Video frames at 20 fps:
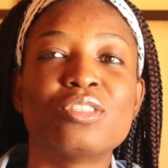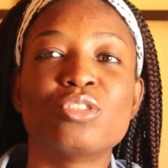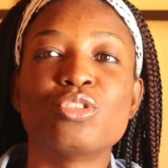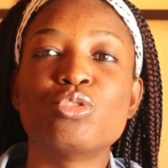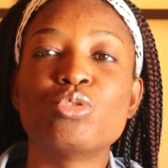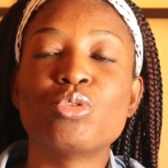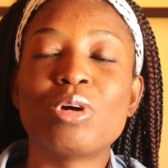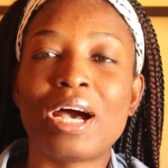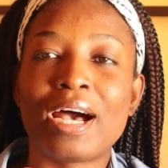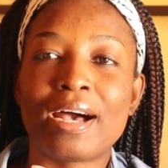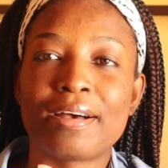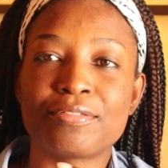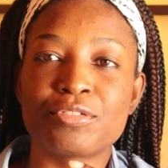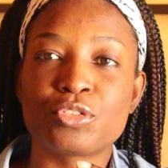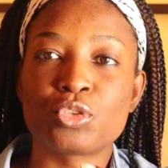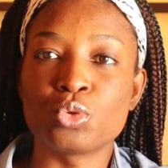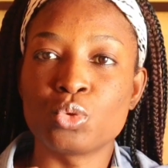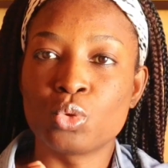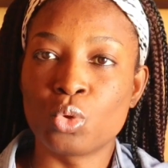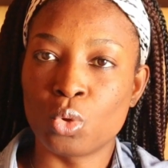do you
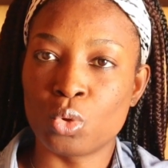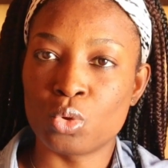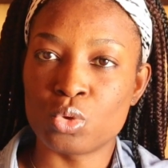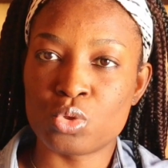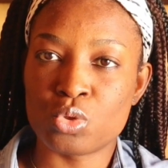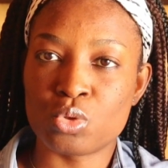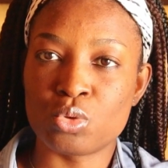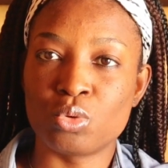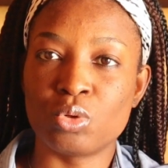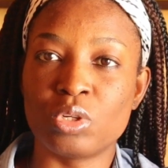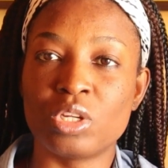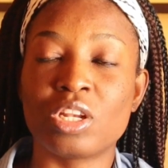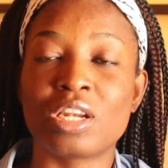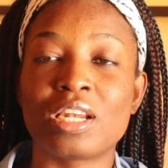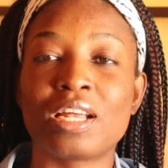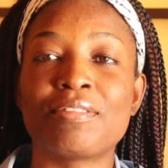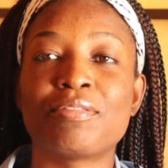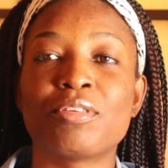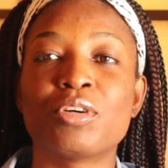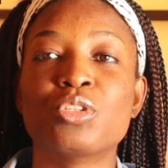have to go to in
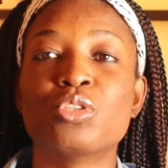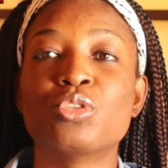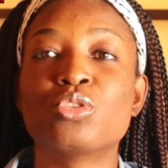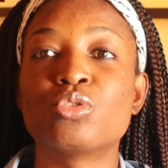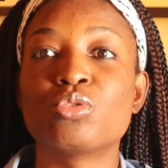order for you